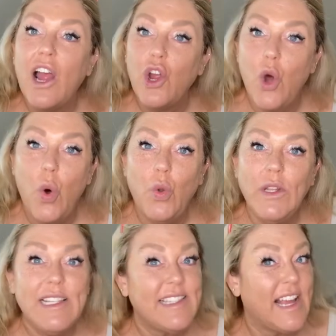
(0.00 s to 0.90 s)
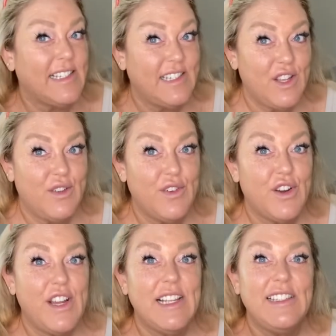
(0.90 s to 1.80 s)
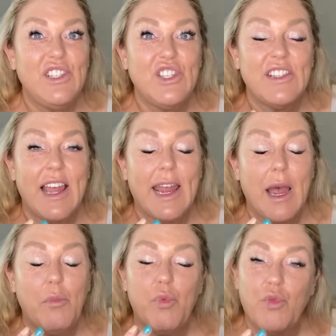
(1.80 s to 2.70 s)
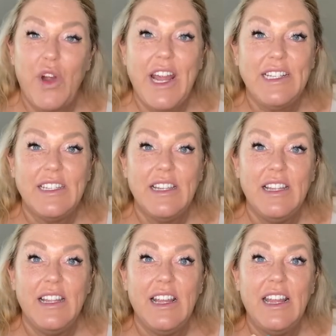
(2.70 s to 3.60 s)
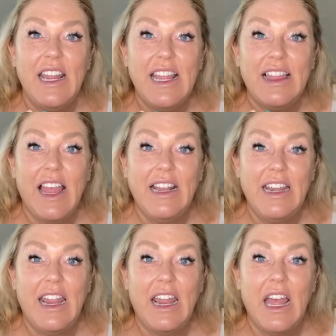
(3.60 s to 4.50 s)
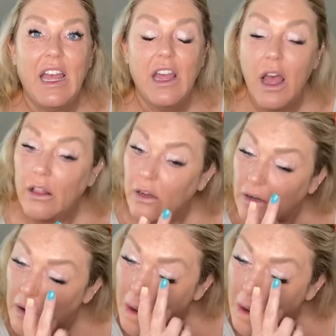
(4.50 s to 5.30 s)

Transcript: gold, it's not silver, it's just like a bright, enlightening color.